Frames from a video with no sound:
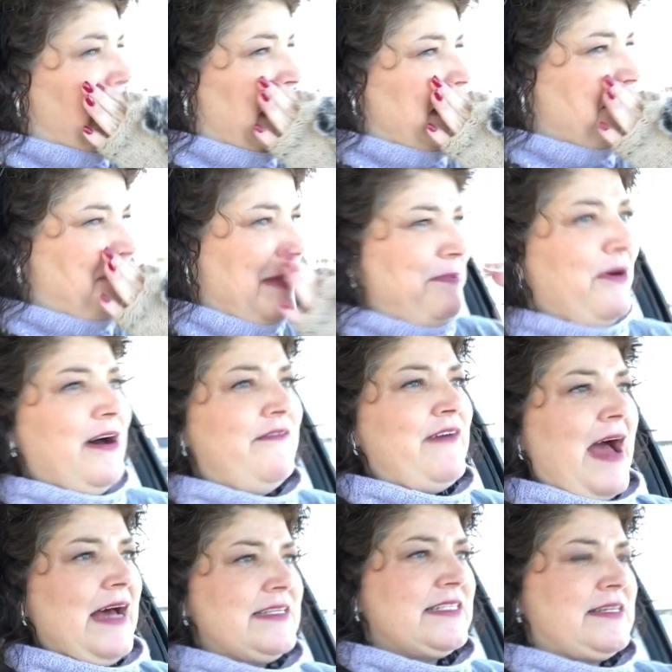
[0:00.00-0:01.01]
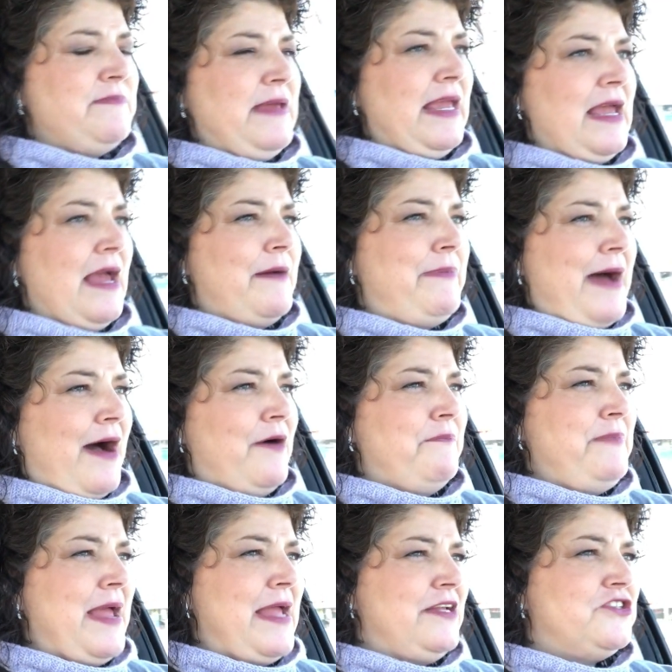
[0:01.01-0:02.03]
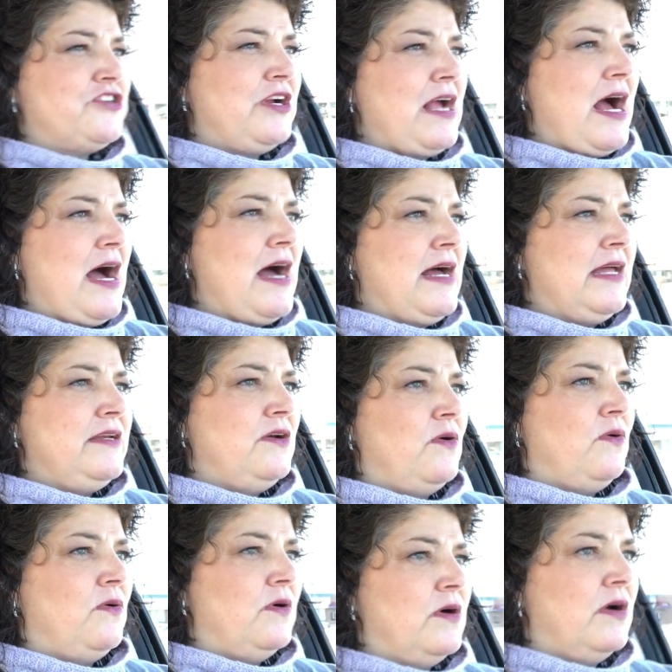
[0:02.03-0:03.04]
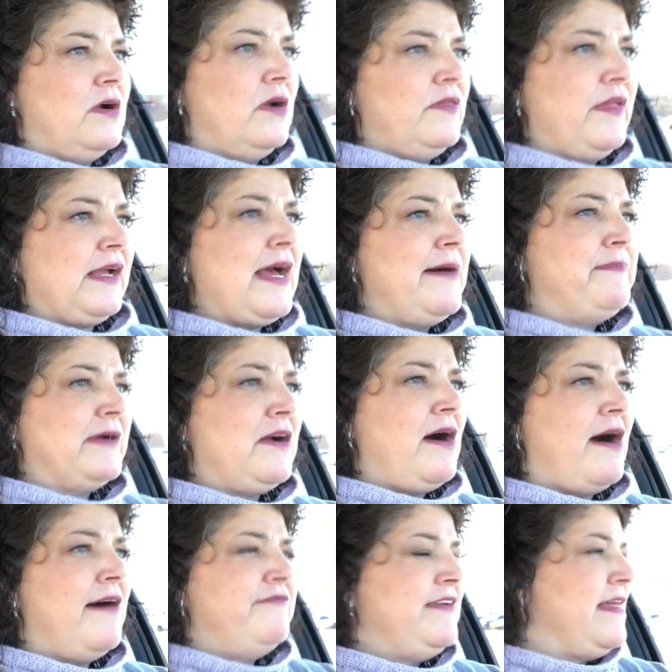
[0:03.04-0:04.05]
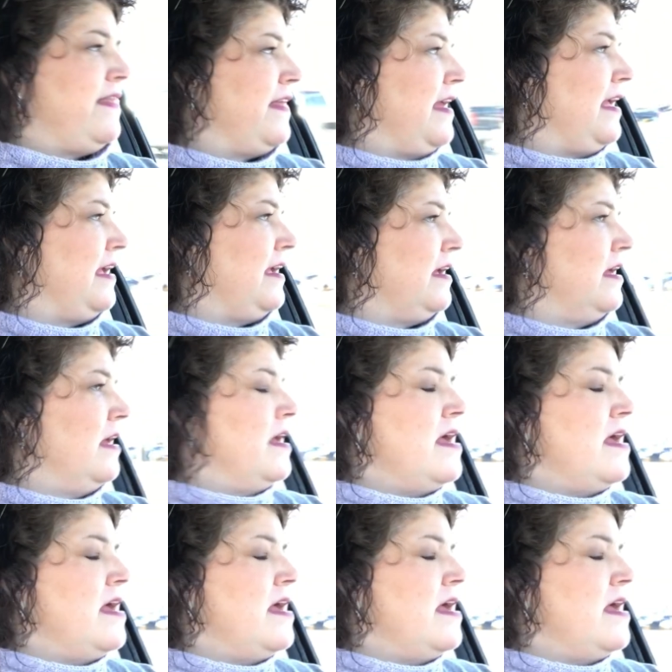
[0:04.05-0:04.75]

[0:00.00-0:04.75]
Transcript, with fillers: And people have asked me about Patreon or the cup of coffee thing.